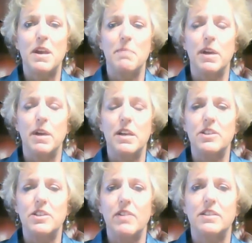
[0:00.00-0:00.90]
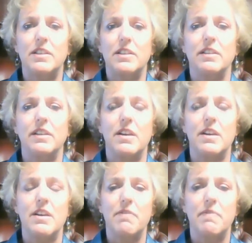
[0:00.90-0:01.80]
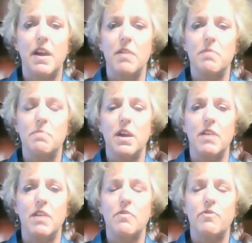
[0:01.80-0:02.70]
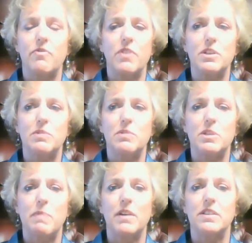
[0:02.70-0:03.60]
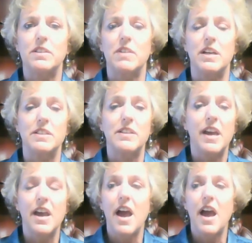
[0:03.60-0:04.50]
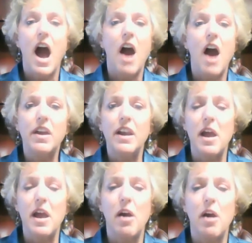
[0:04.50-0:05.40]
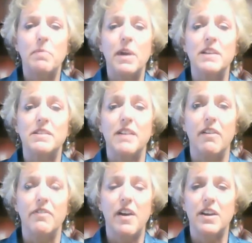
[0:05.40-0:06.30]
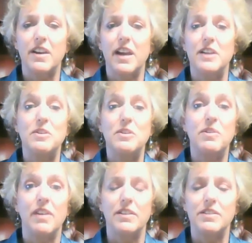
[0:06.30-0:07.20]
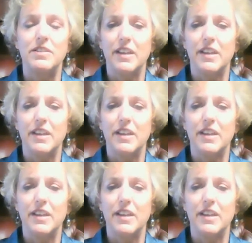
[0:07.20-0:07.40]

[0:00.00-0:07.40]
But interestingly enough, my first response was, how can I help myself? How can I do this?